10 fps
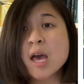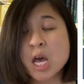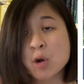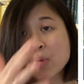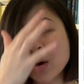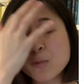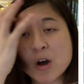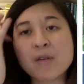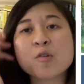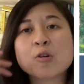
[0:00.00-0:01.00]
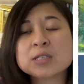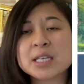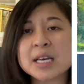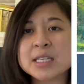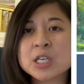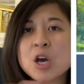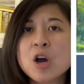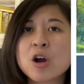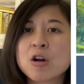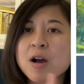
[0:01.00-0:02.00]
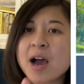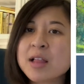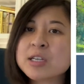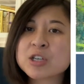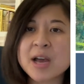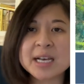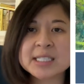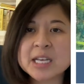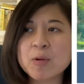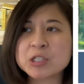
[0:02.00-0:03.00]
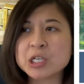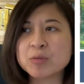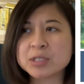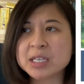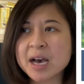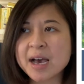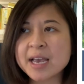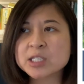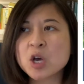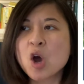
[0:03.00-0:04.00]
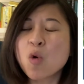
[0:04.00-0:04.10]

and Grambois, of course, is her island, her estate where she resides.